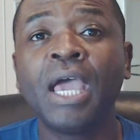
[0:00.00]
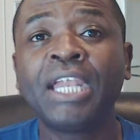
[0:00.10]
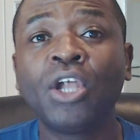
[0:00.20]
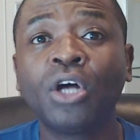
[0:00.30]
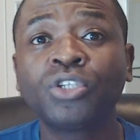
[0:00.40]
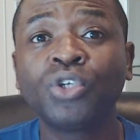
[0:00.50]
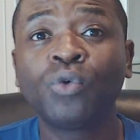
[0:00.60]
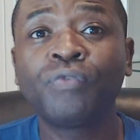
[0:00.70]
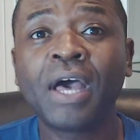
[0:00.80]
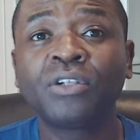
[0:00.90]
and
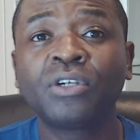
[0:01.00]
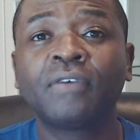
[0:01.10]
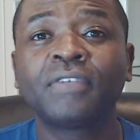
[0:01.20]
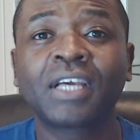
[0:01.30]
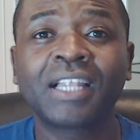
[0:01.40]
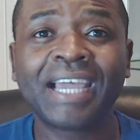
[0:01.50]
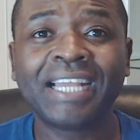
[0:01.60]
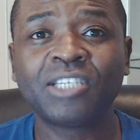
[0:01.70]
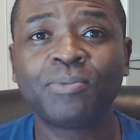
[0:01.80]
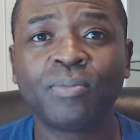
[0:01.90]
also founder of the
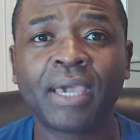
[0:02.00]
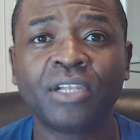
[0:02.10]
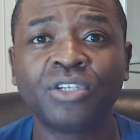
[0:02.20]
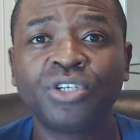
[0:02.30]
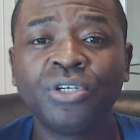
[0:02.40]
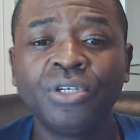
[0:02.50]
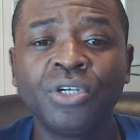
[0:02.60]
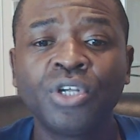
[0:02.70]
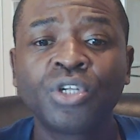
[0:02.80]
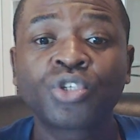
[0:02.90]
Client Dispute
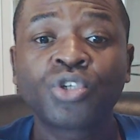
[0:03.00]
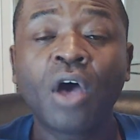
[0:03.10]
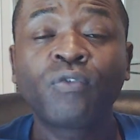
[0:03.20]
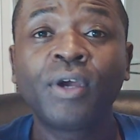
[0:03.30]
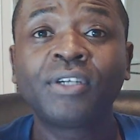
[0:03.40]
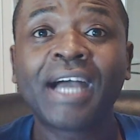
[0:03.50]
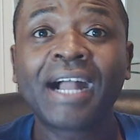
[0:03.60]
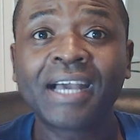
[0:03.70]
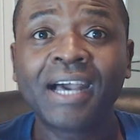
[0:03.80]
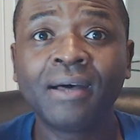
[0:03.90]
Manager
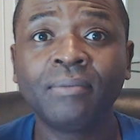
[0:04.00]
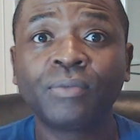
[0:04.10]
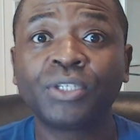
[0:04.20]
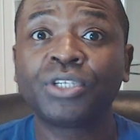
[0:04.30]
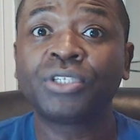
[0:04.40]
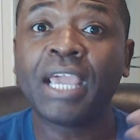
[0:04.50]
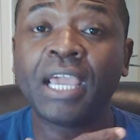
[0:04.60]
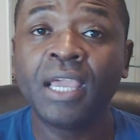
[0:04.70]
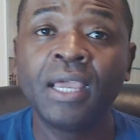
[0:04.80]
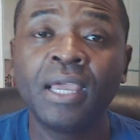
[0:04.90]
Software.com, which is
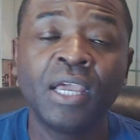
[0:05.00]
a